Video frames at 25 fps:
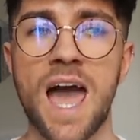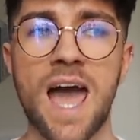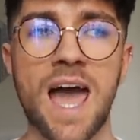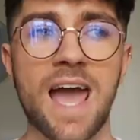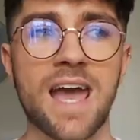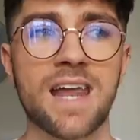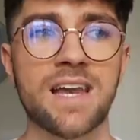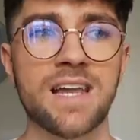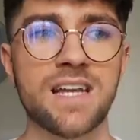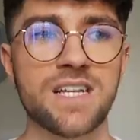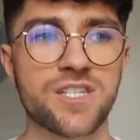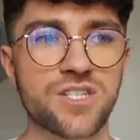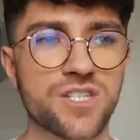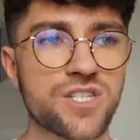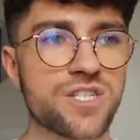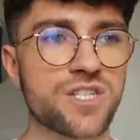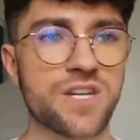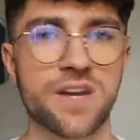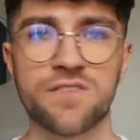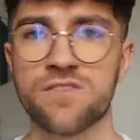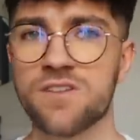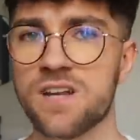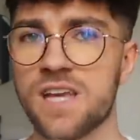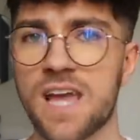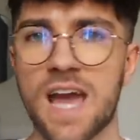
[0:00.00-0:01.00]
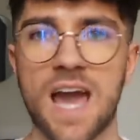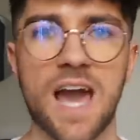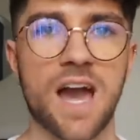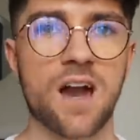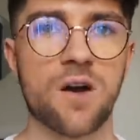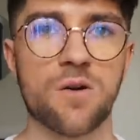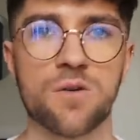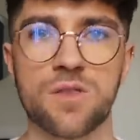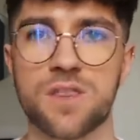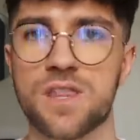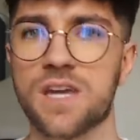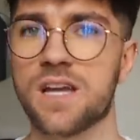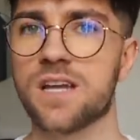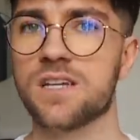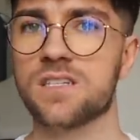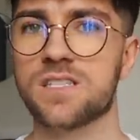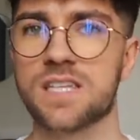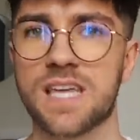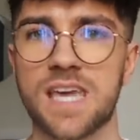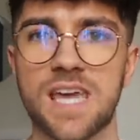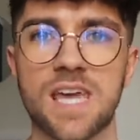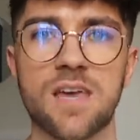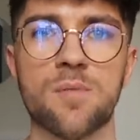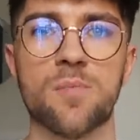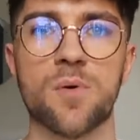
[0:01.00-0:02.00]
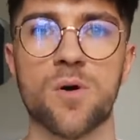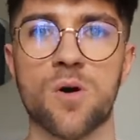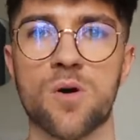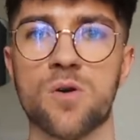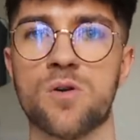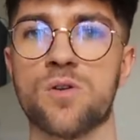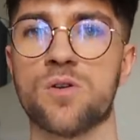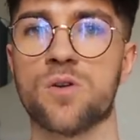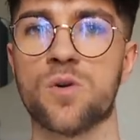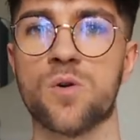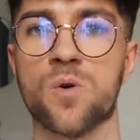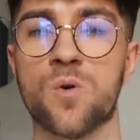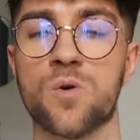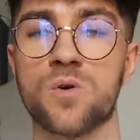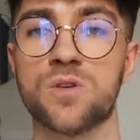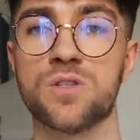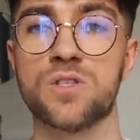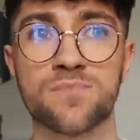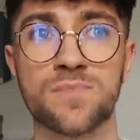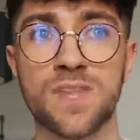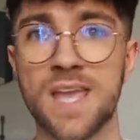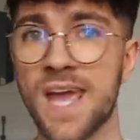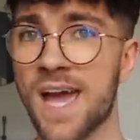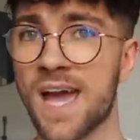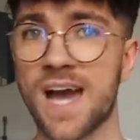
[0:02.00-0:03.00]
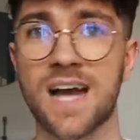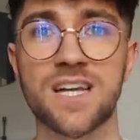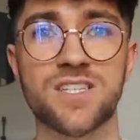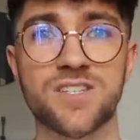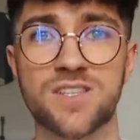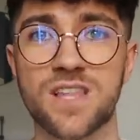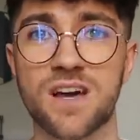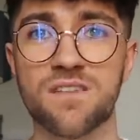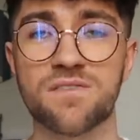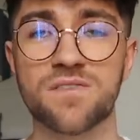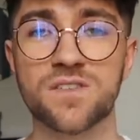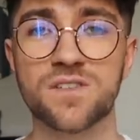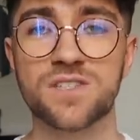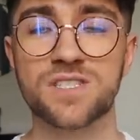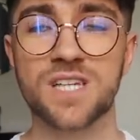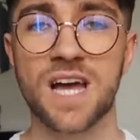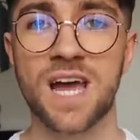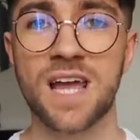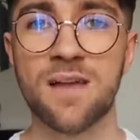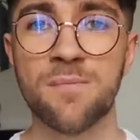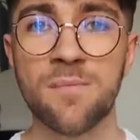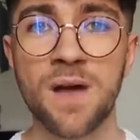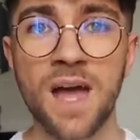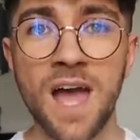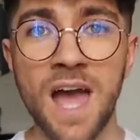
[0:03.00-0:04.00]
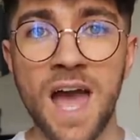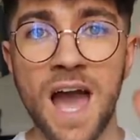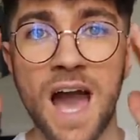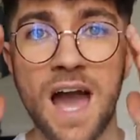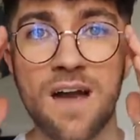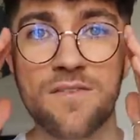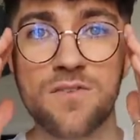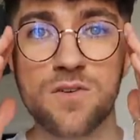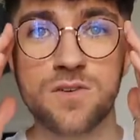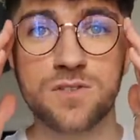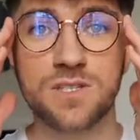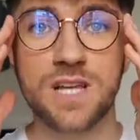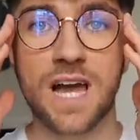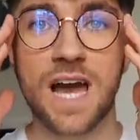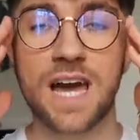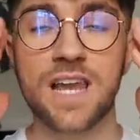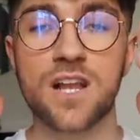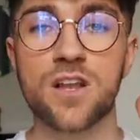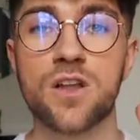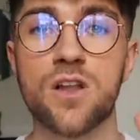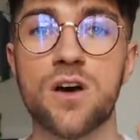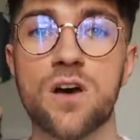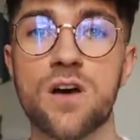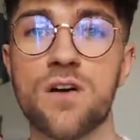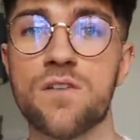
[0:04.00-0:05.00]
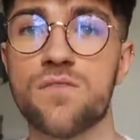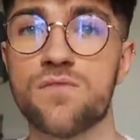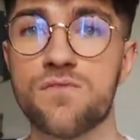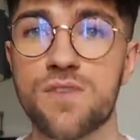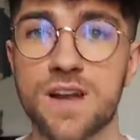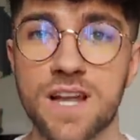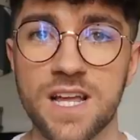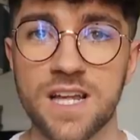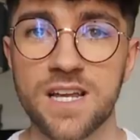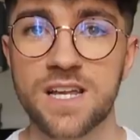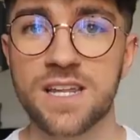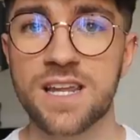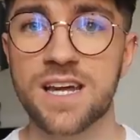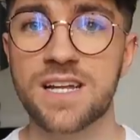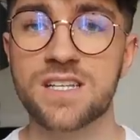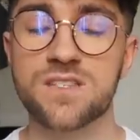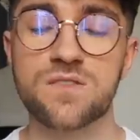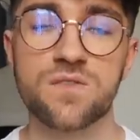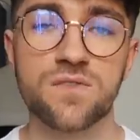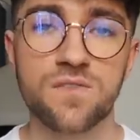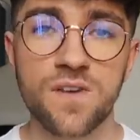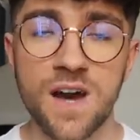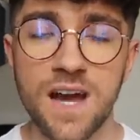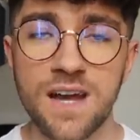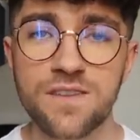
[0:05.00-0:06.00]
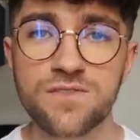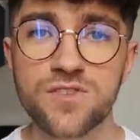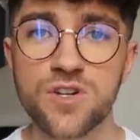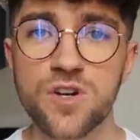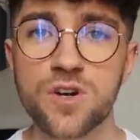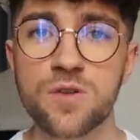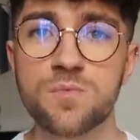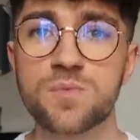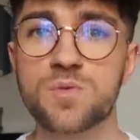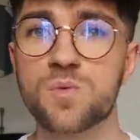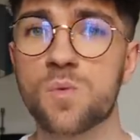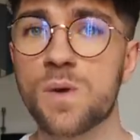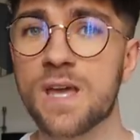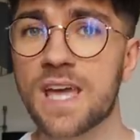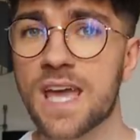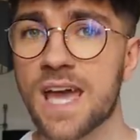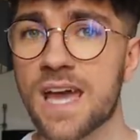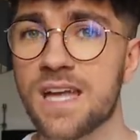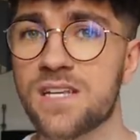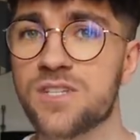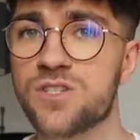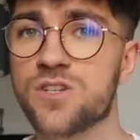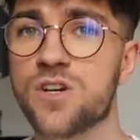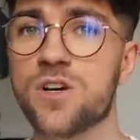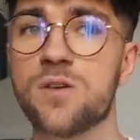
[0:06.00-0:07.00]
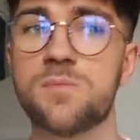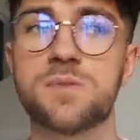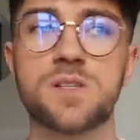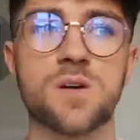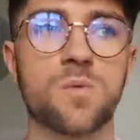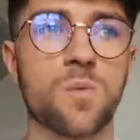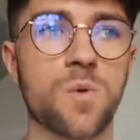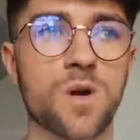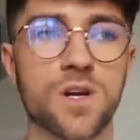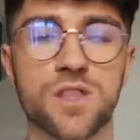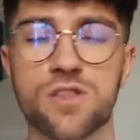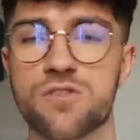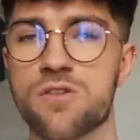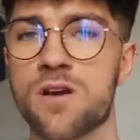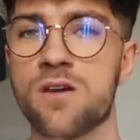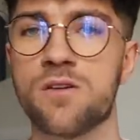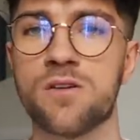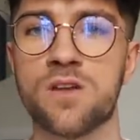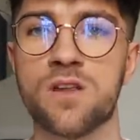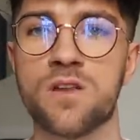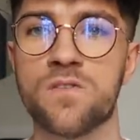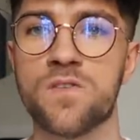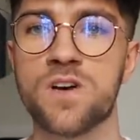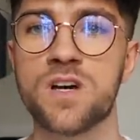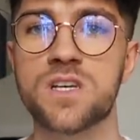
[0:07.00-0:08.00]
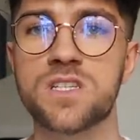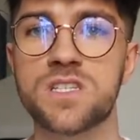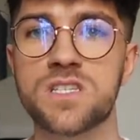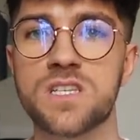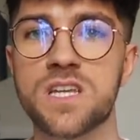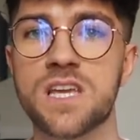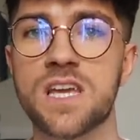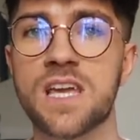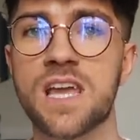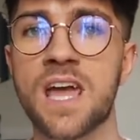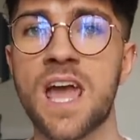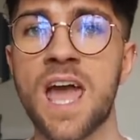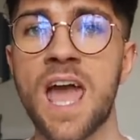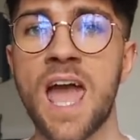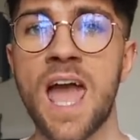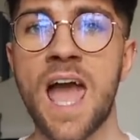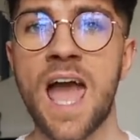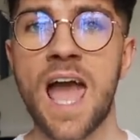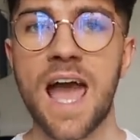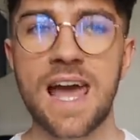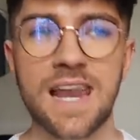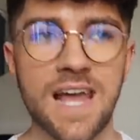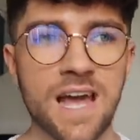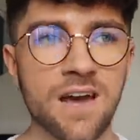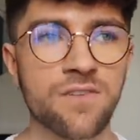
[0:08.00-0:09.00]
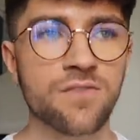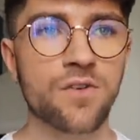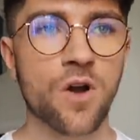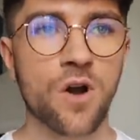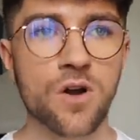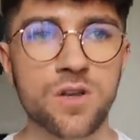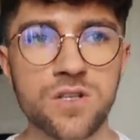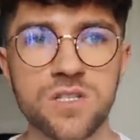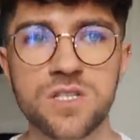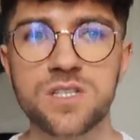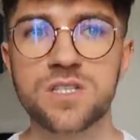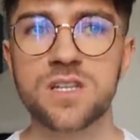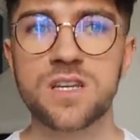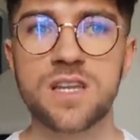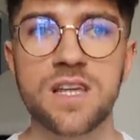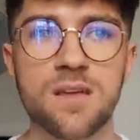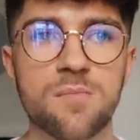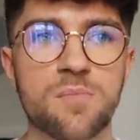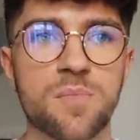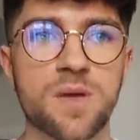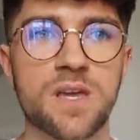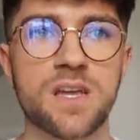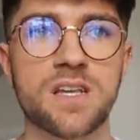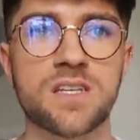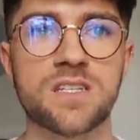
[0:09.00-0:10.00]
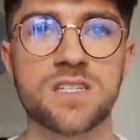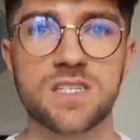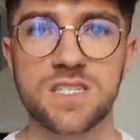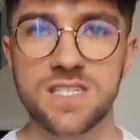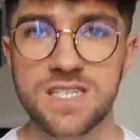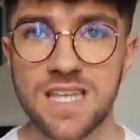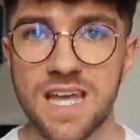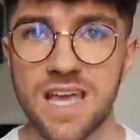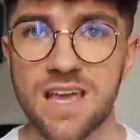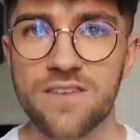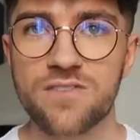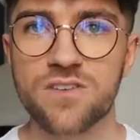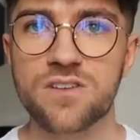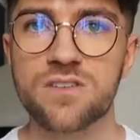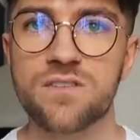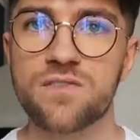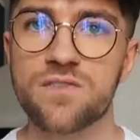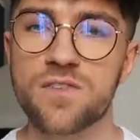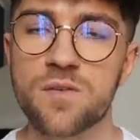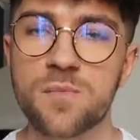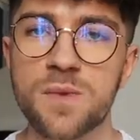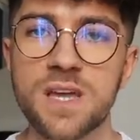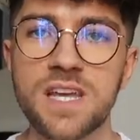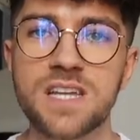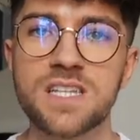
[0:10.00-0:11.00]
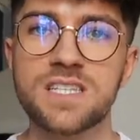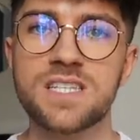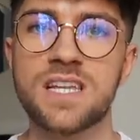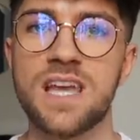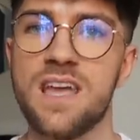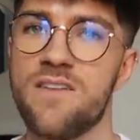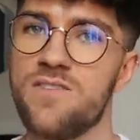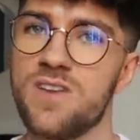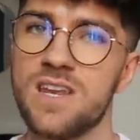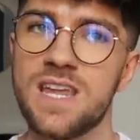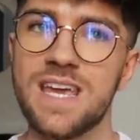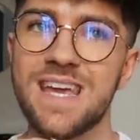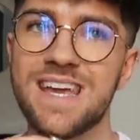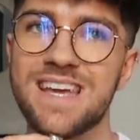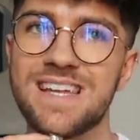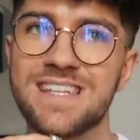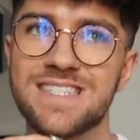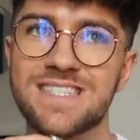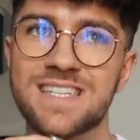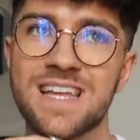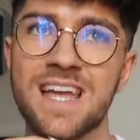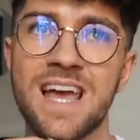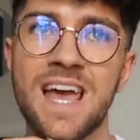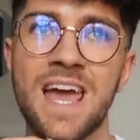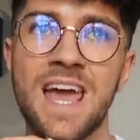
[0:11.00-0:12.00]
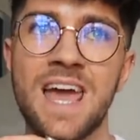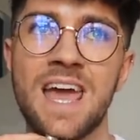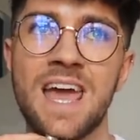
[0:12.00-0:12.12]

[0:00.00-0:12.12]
and it's just generally how things keep on going. Yeah, I do that full time. I've also had a lot of regular 9-to-5 jobs, weekend jobs. I worked throughout university, and I've constantly been saving. For me, saving is